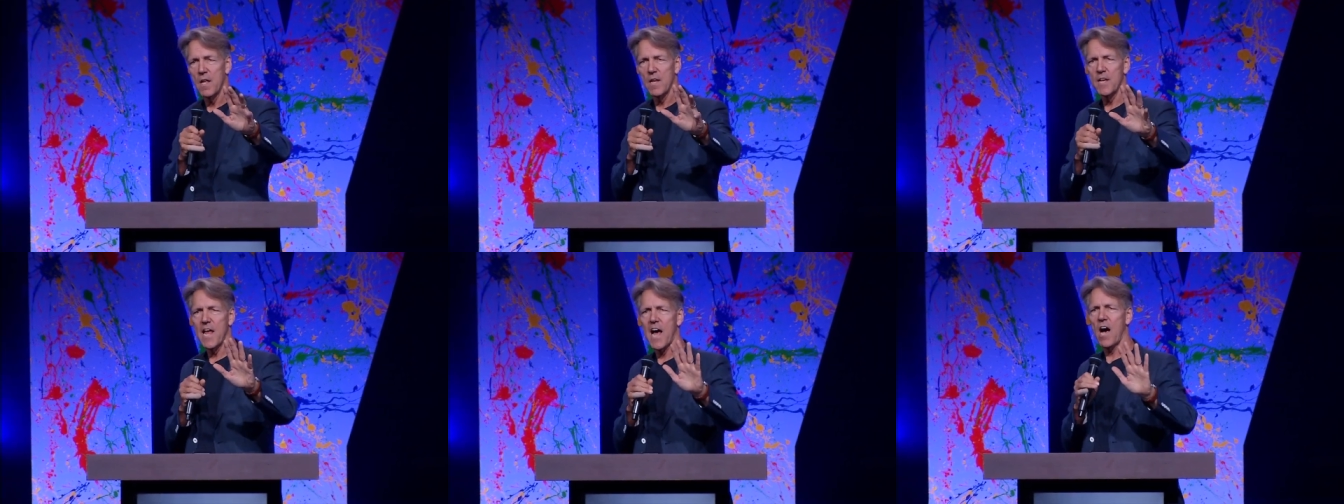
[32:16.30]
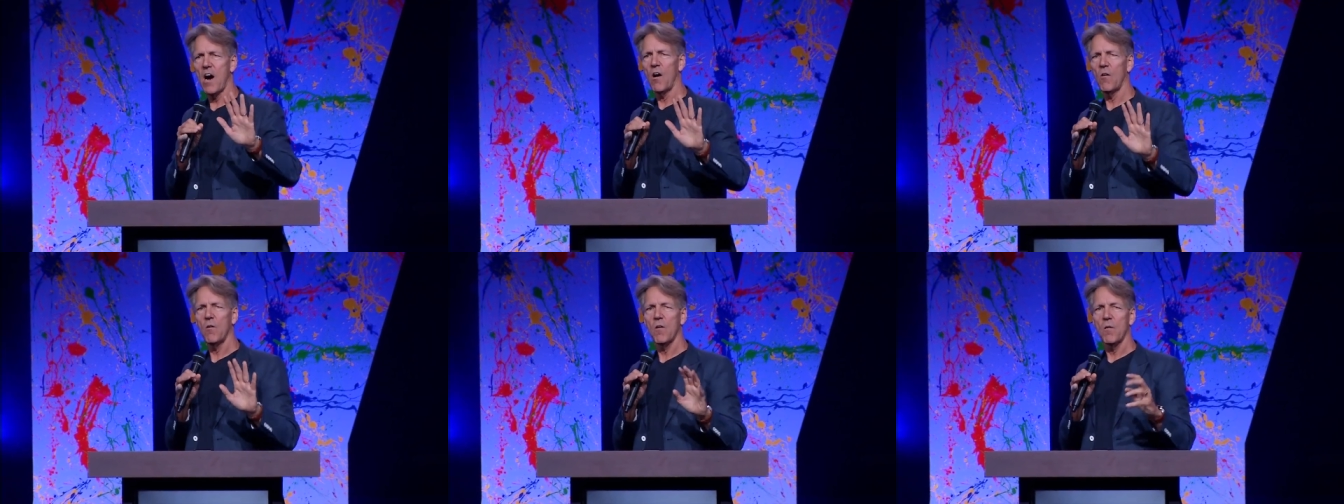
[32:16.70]

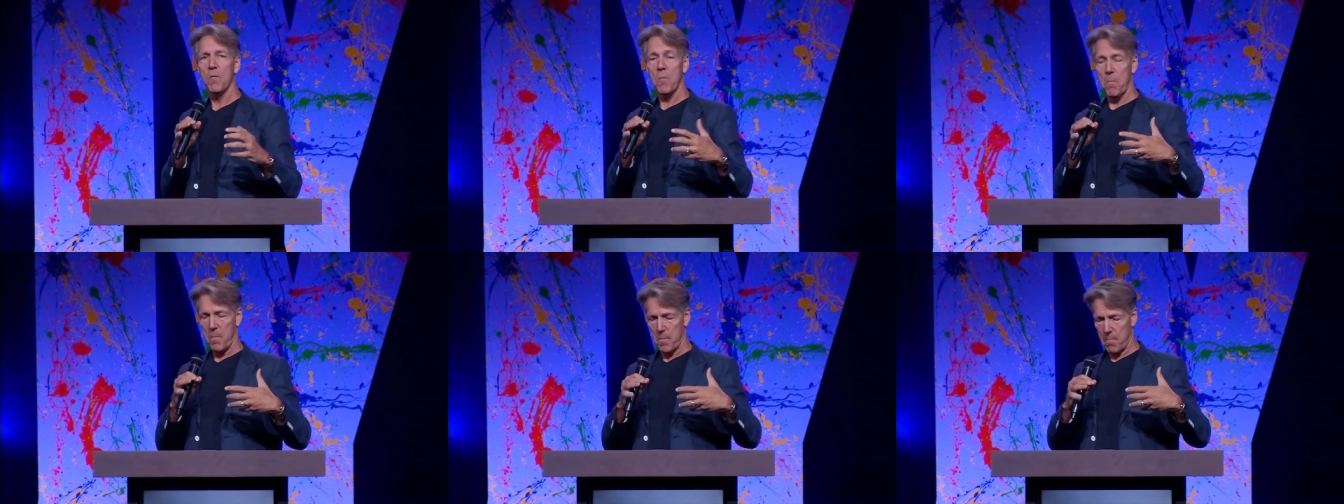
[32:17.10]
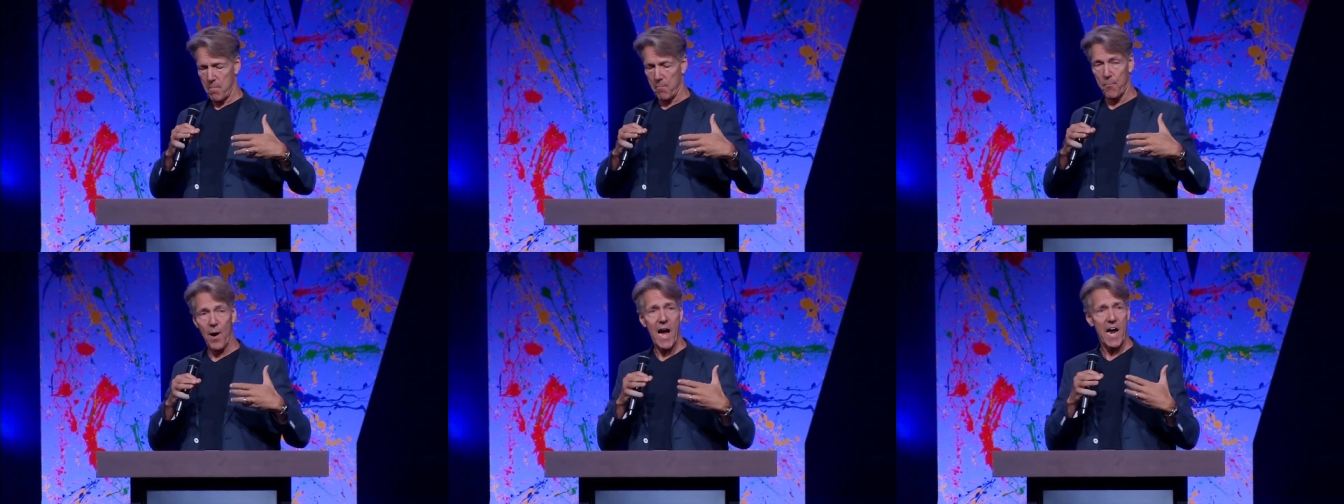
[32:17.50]
Now,
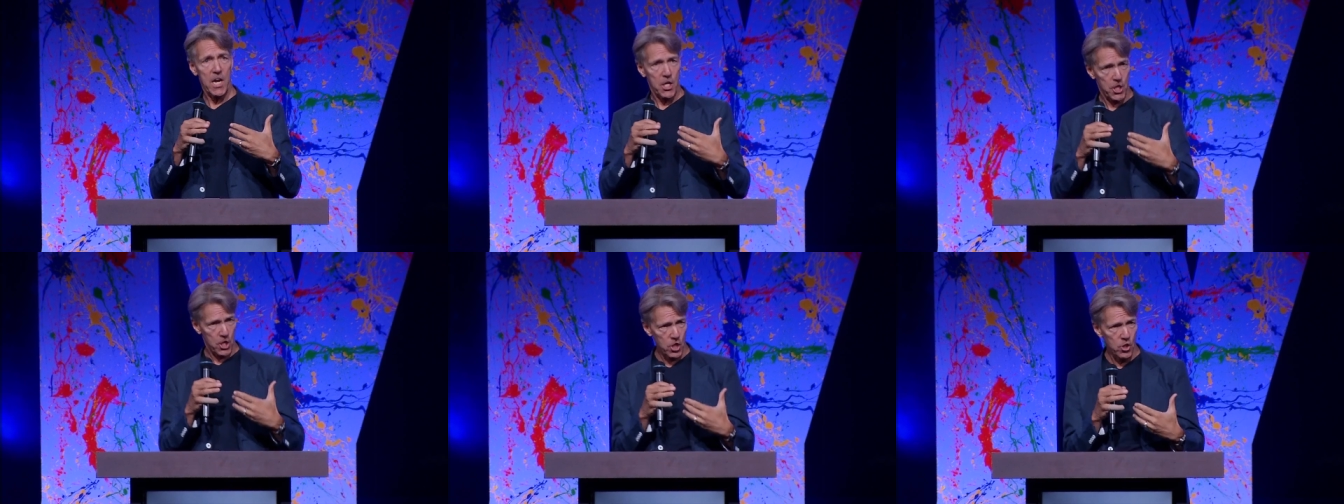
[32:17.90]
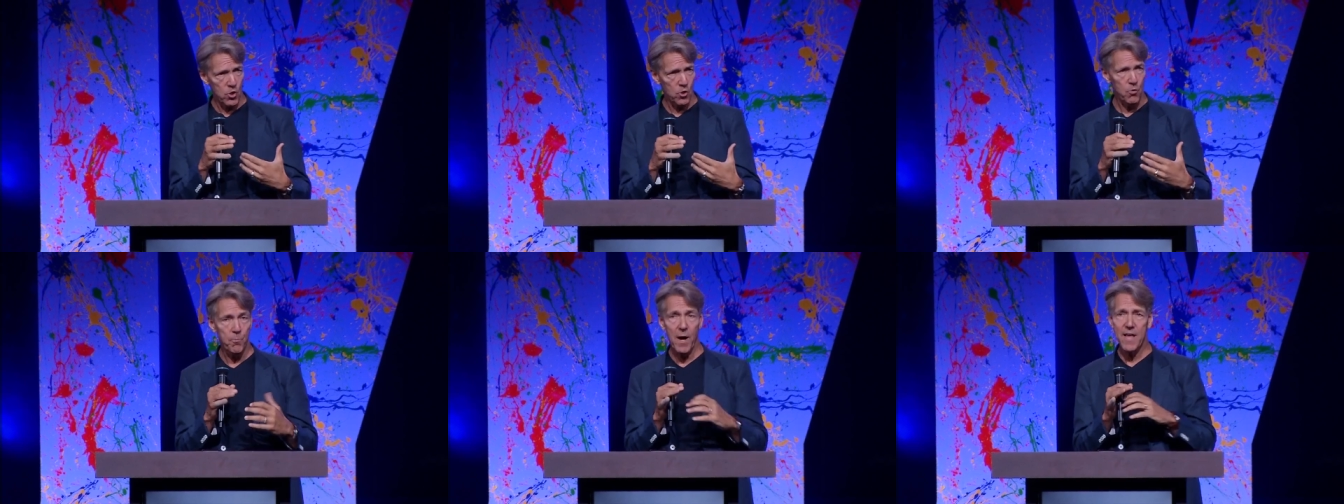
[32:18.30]
by
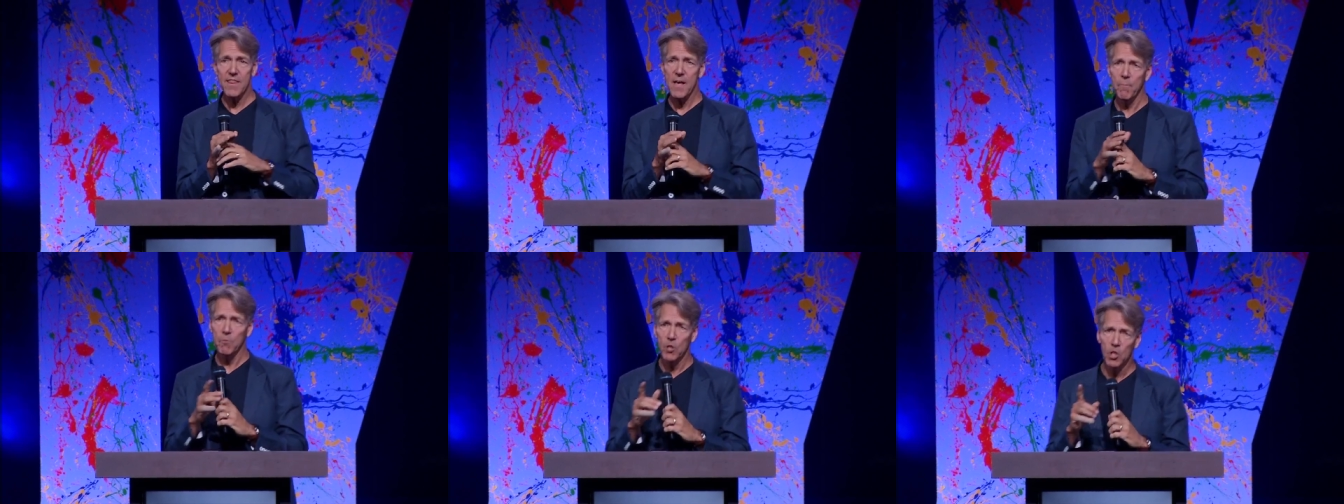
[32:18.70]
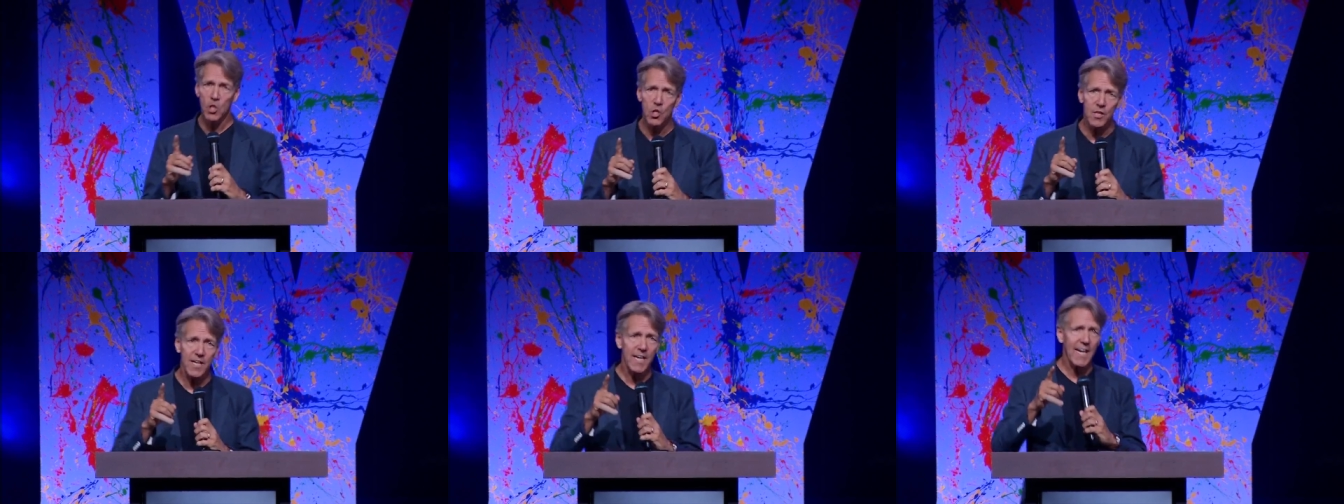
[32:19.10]
you, by them
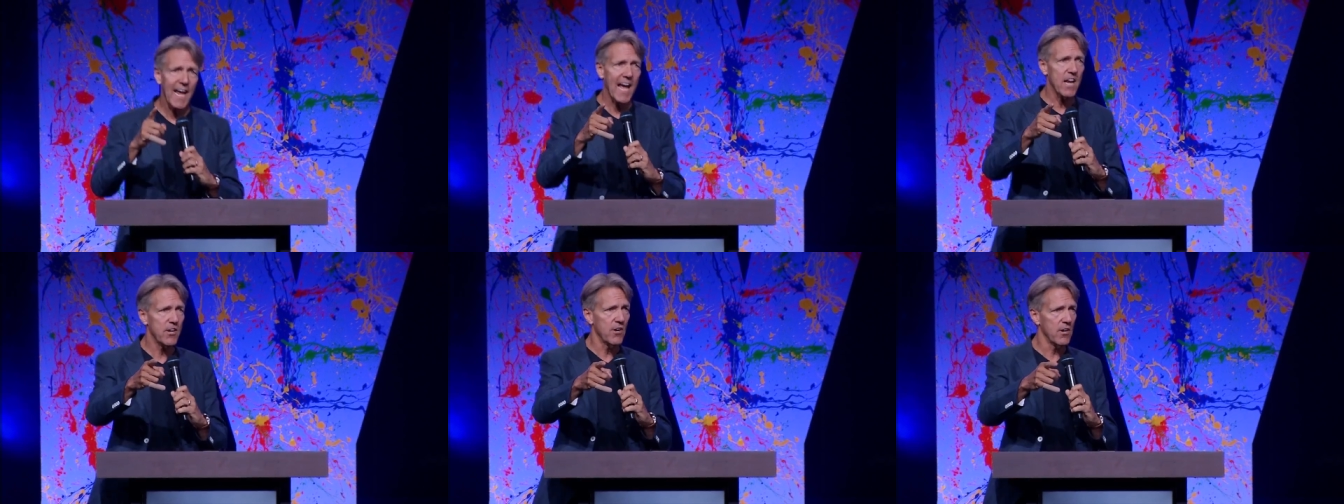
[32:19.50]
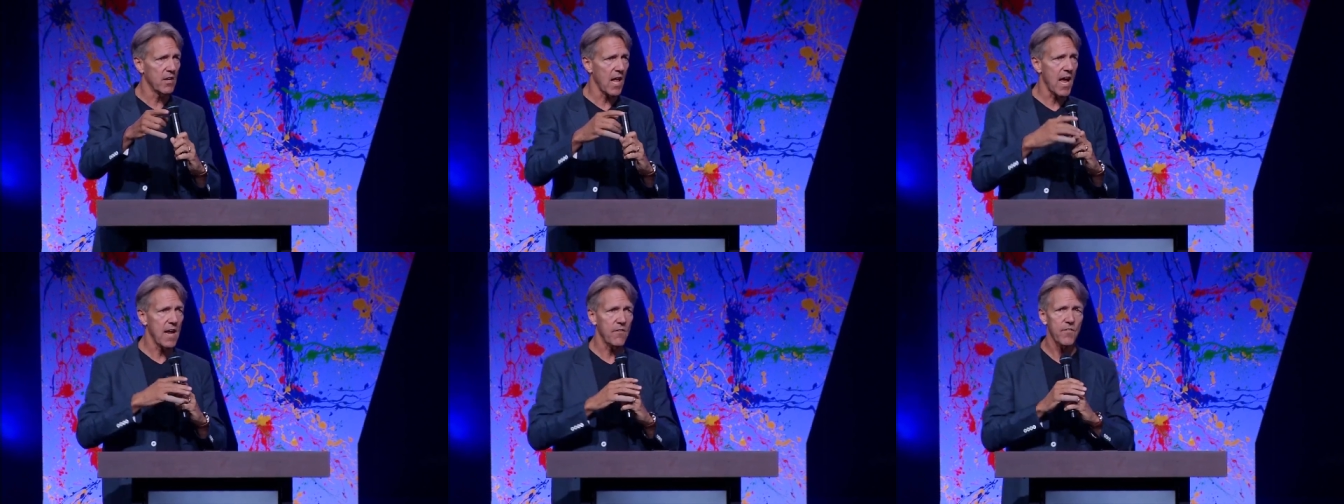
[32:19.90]
looking at your
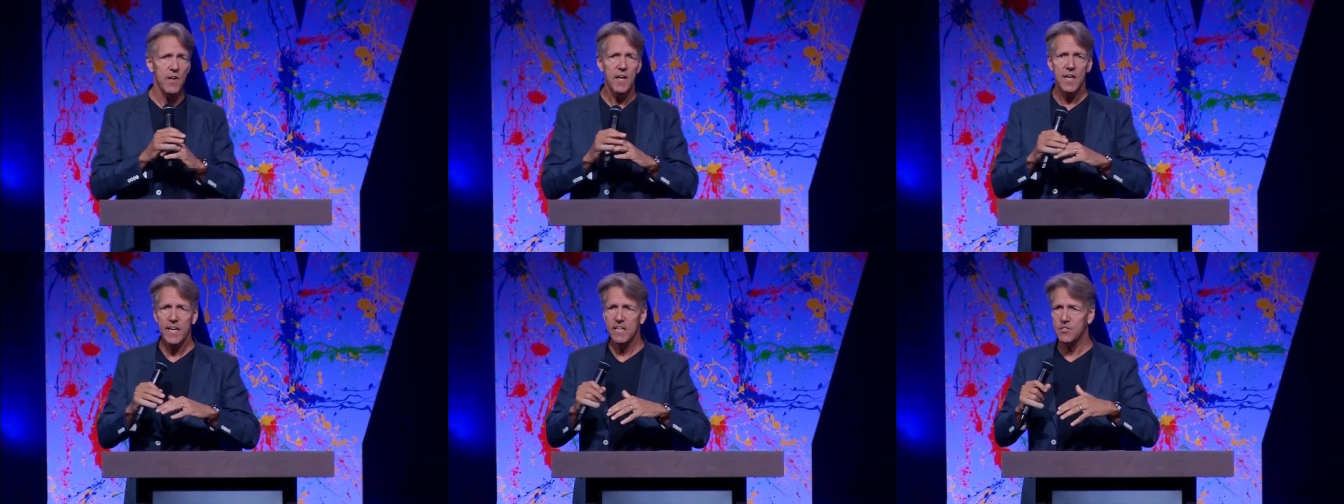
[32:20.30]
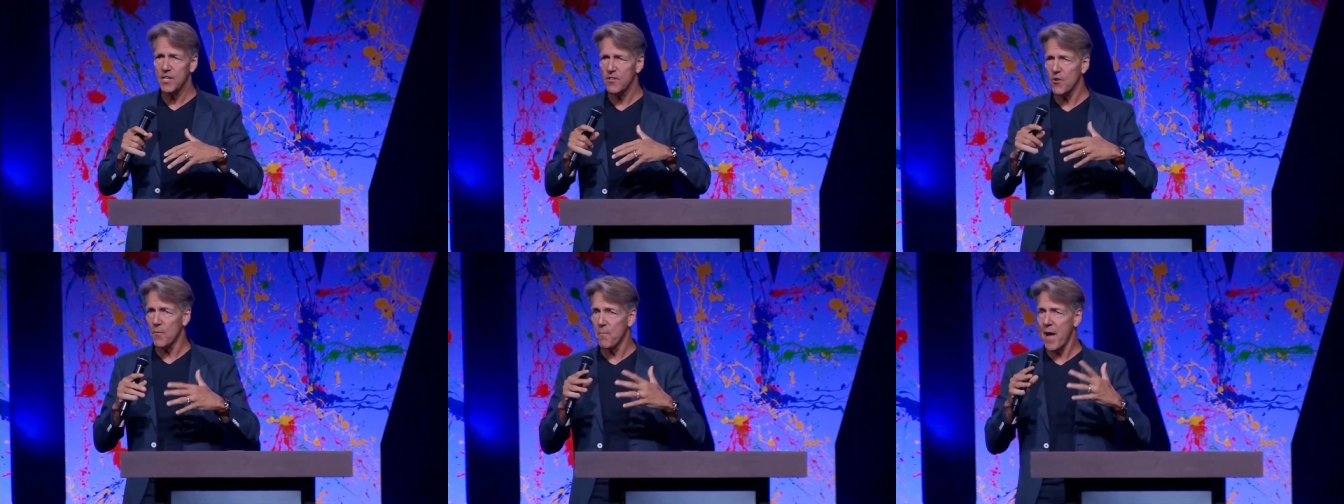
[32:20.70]
life, he's
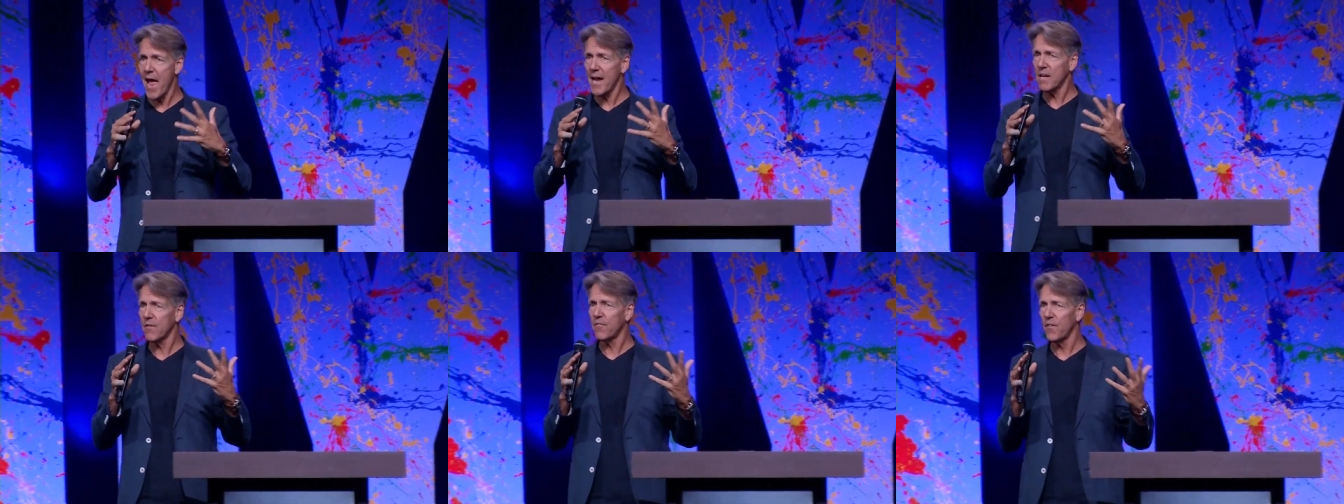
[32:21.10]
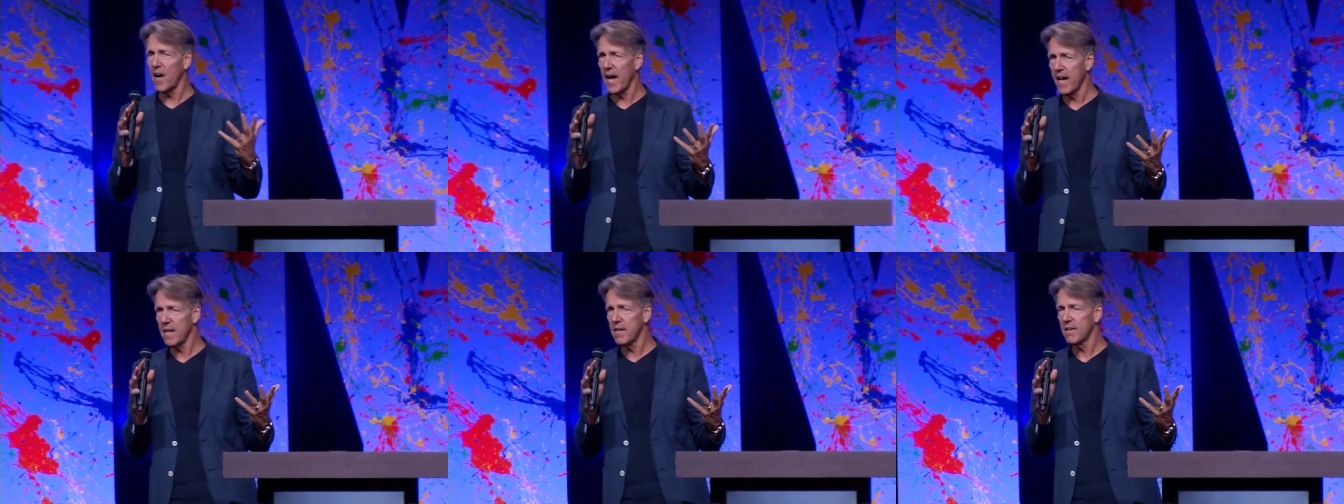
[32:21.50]
either
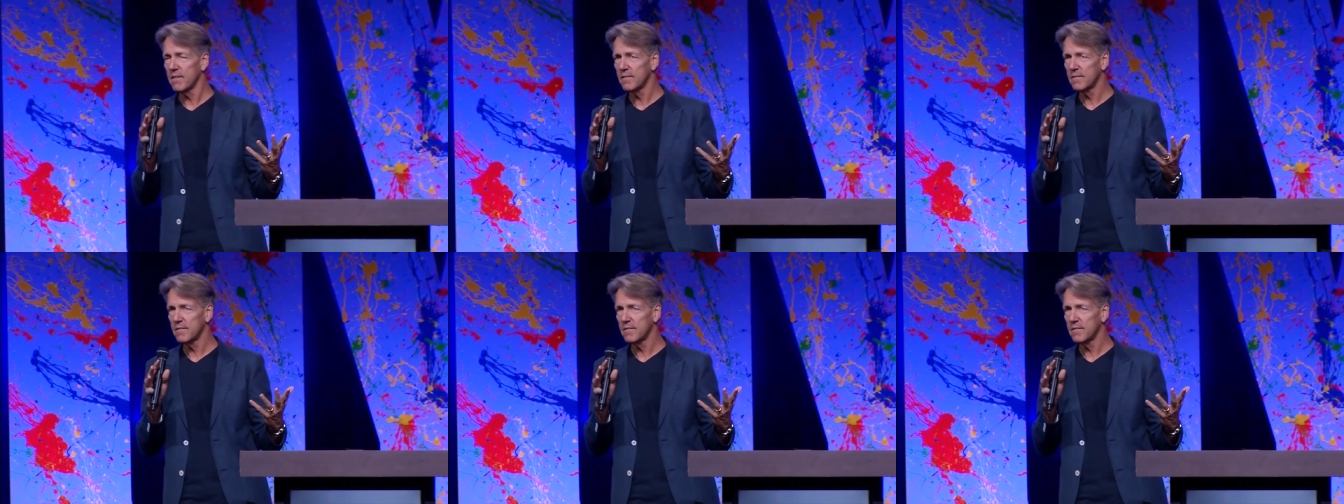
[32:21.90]
magnified,